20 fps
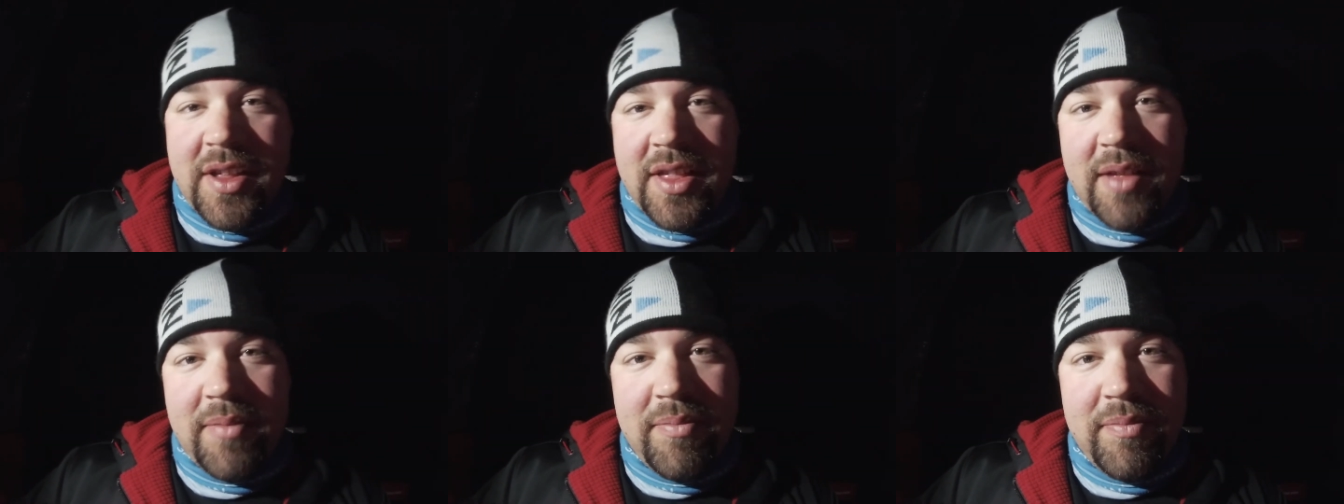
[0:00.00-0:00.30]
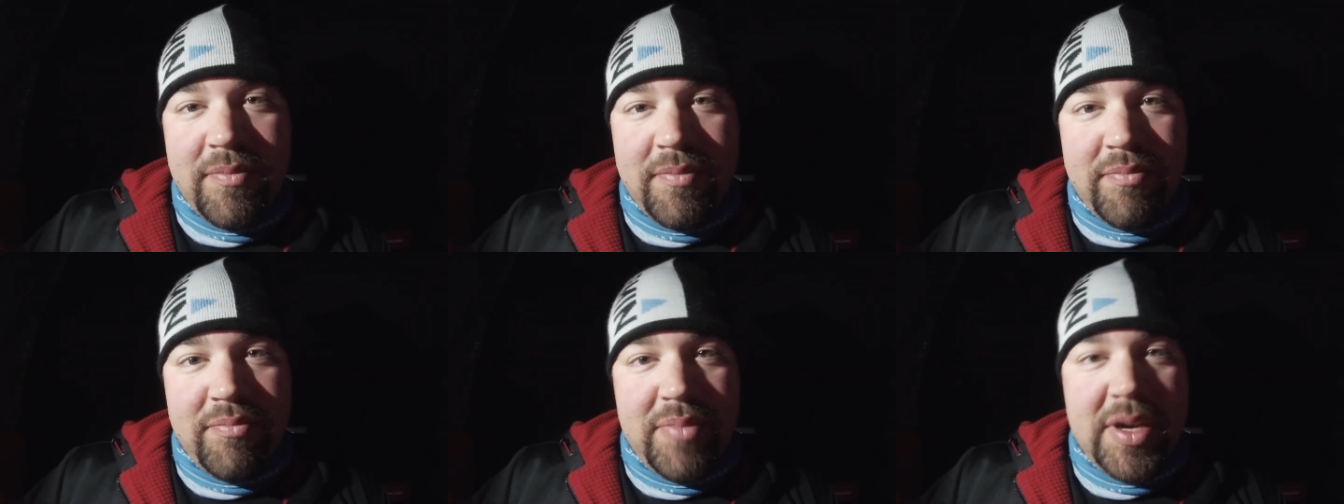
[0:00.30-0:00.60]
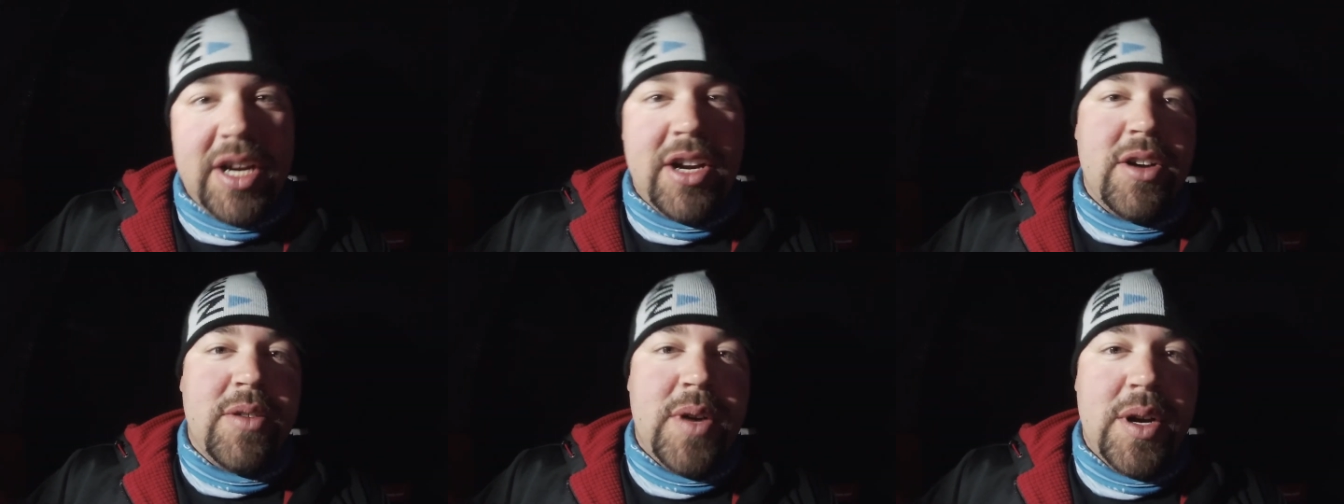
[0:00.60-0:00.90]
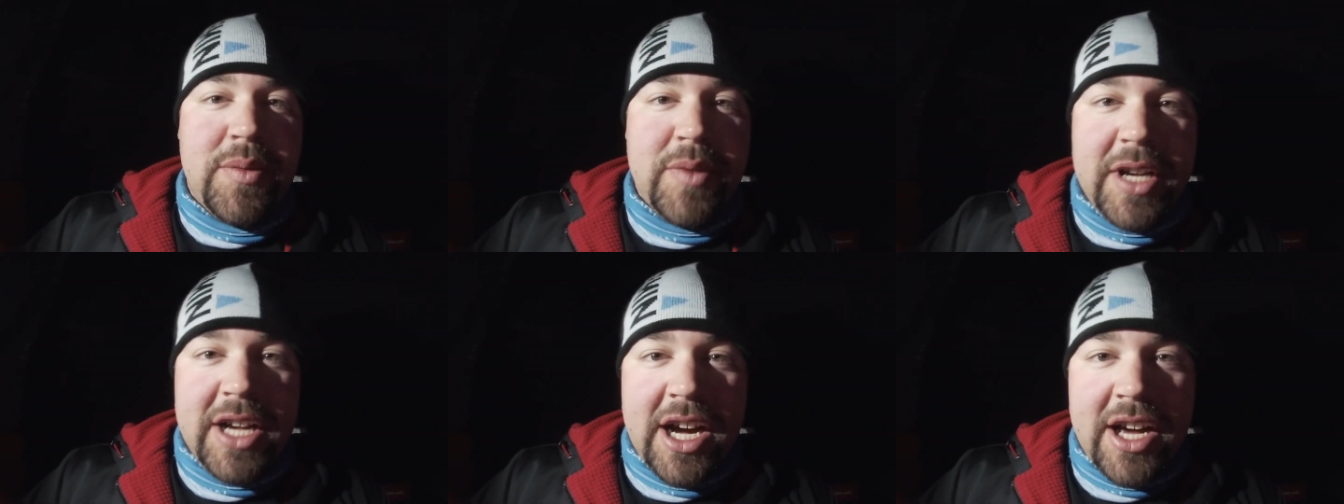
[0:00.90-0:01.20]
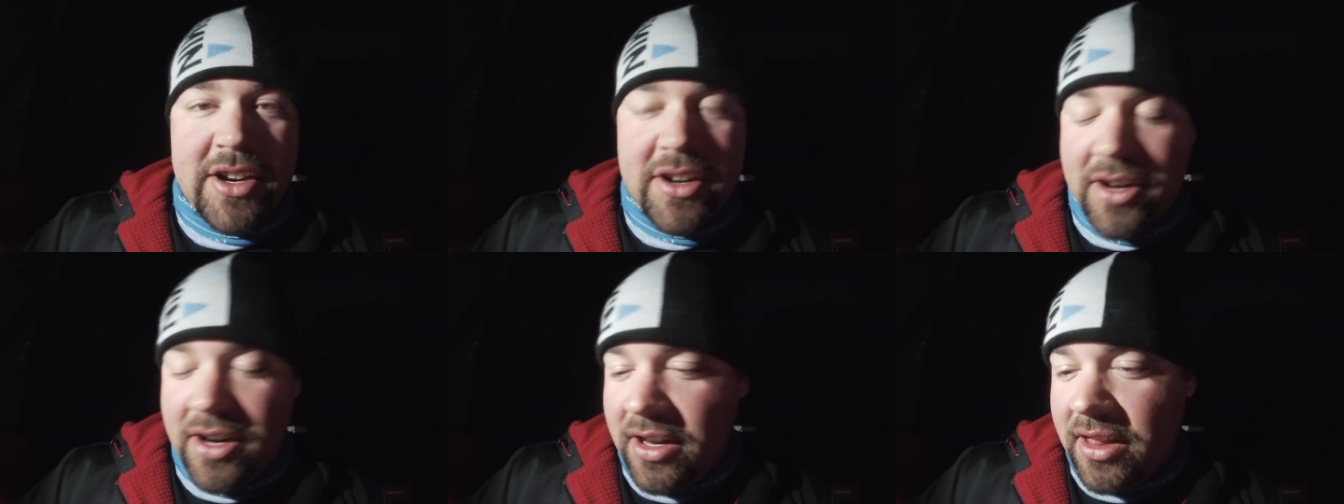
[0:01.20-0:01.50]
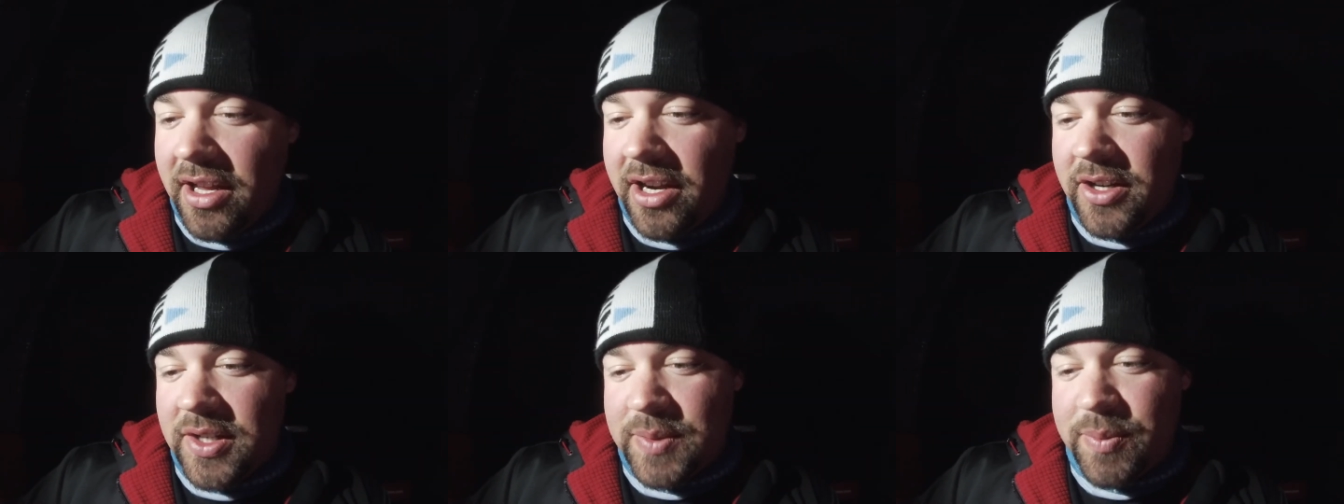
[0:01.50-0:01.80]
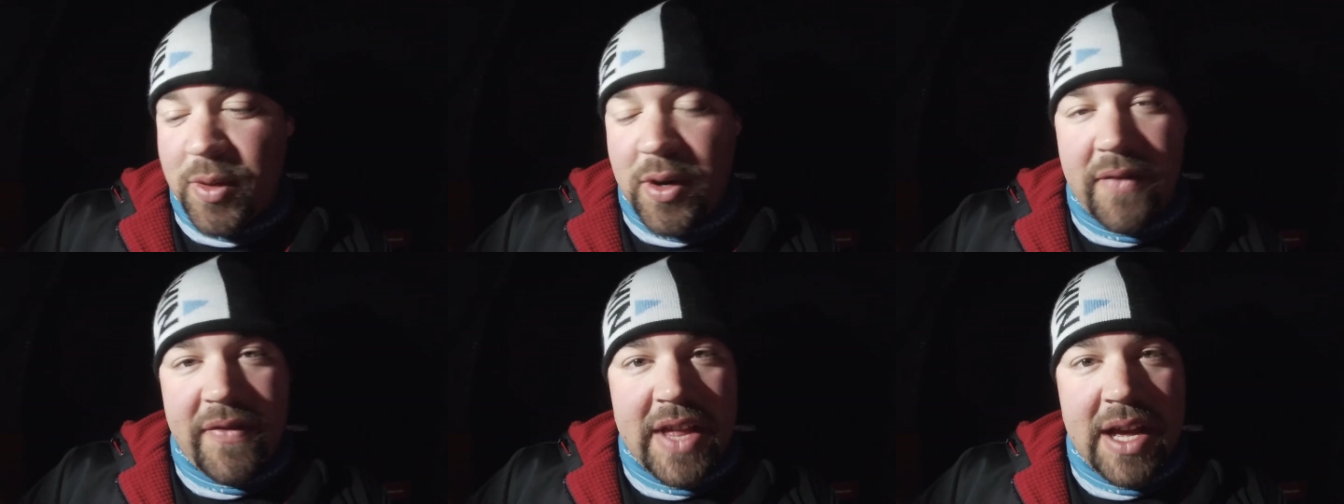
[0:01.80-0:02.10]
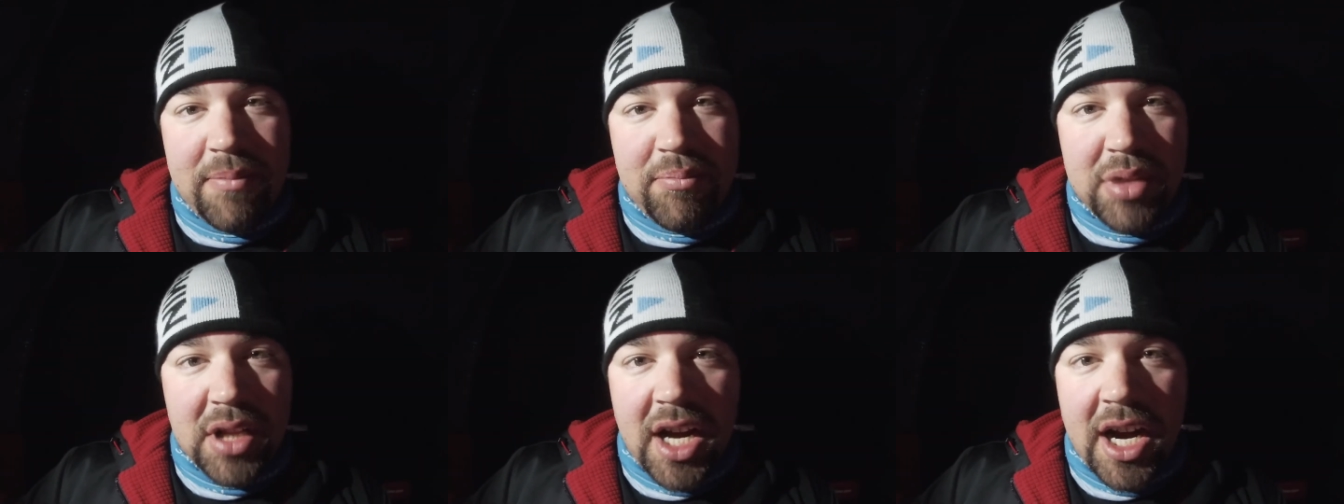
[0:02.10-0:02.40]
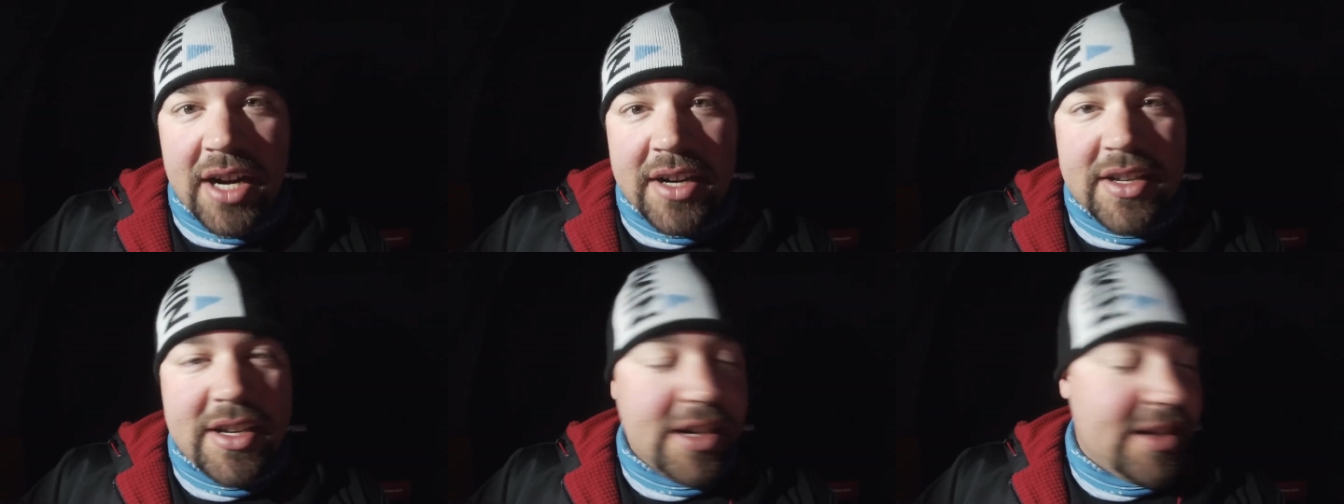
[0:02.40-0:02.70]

to the bigger one we got earlier is more of that blonde